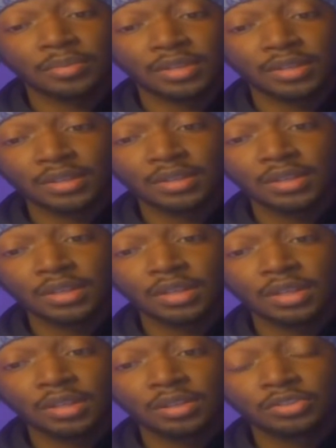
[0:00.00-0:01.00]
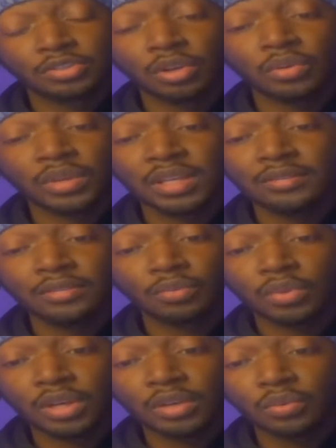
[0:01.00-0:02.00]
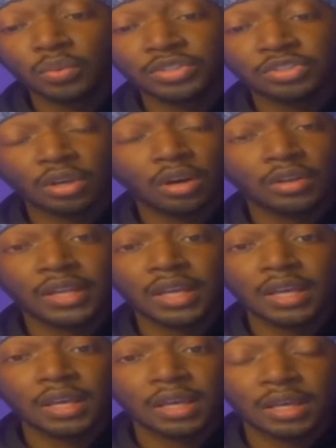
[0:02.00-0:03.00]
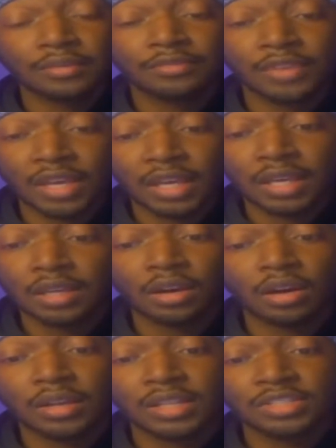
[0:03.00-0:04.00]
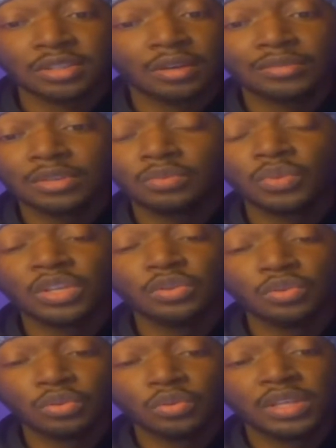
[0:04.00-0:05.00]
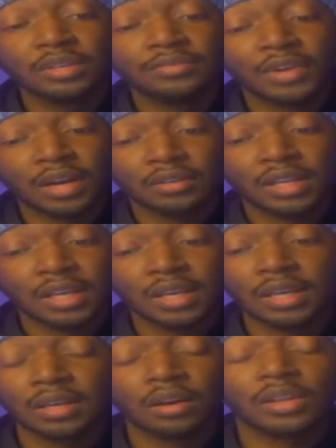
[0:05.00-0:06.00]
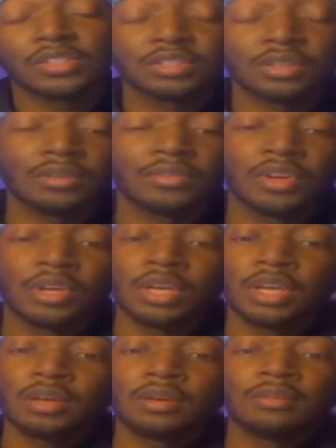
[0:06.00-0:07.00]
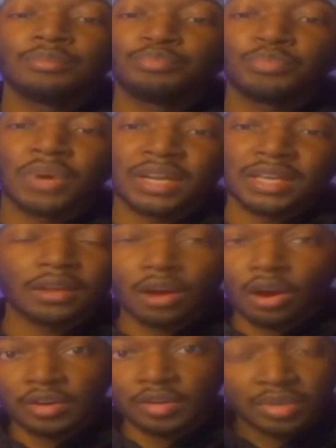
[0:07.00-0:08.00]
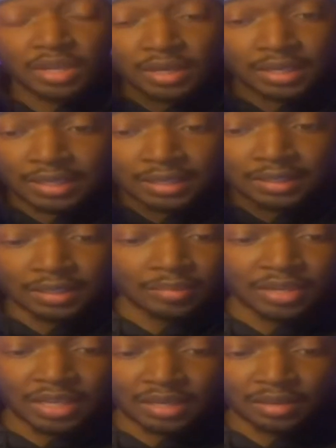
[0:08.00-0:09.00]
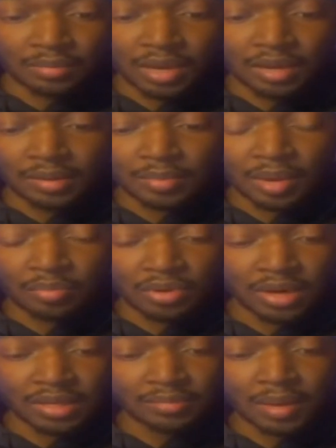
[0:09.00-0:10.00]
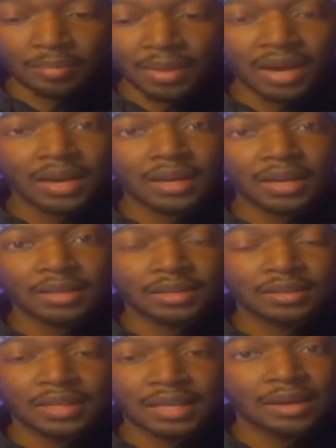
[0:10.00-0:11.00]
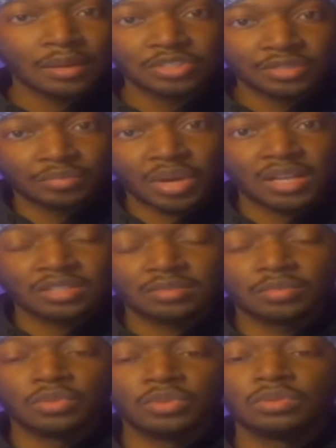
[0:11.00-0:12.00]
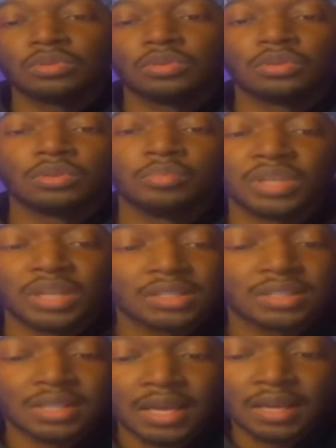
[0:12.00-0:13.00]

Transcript: it. So even when we saw the egg and Faye and all that stuff, and we knew he found the egg and all this stuff, it had already been eliminated in my mind that was even possible because of that.